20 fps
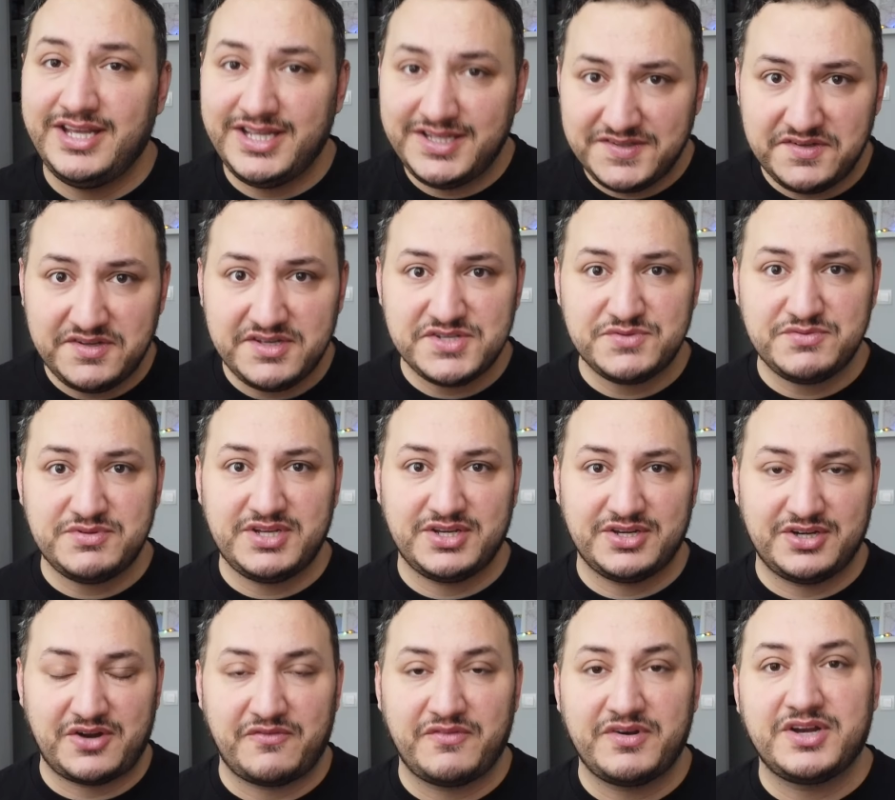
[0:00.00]
In today's
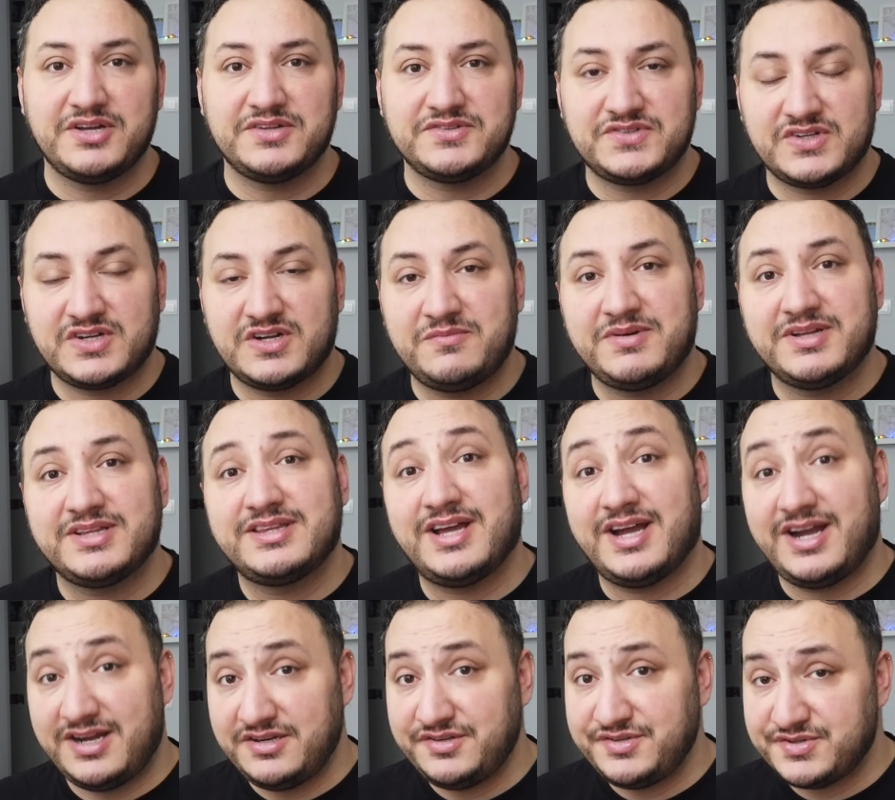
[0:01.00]
video, we're gonna talk about
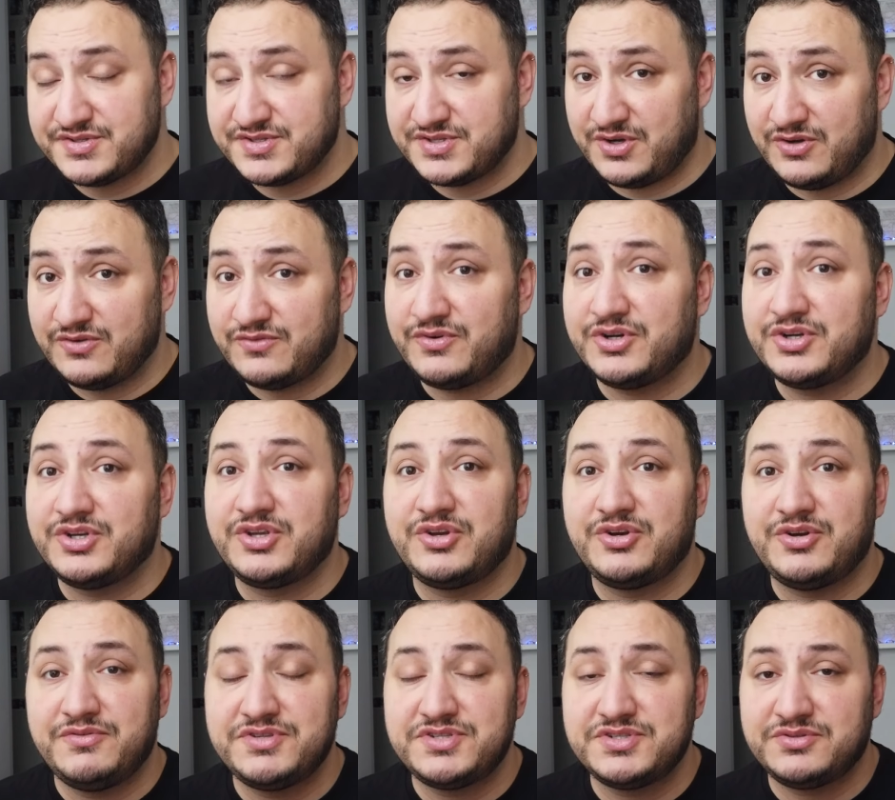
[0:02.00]
the Irish song for the
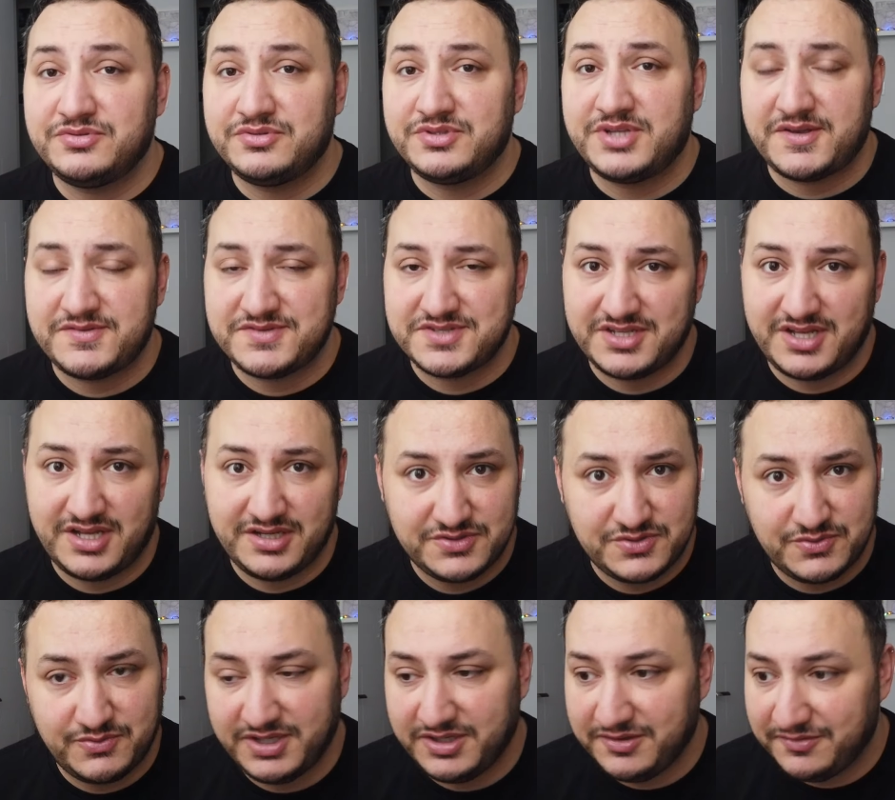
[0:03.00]
Eurovision
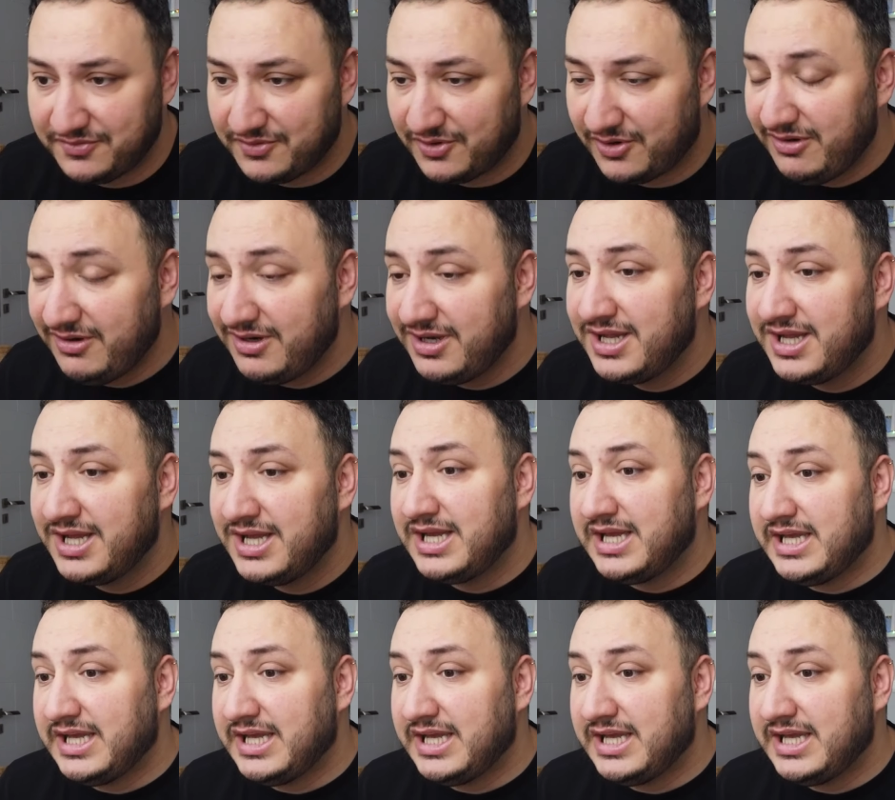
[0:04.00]
2024.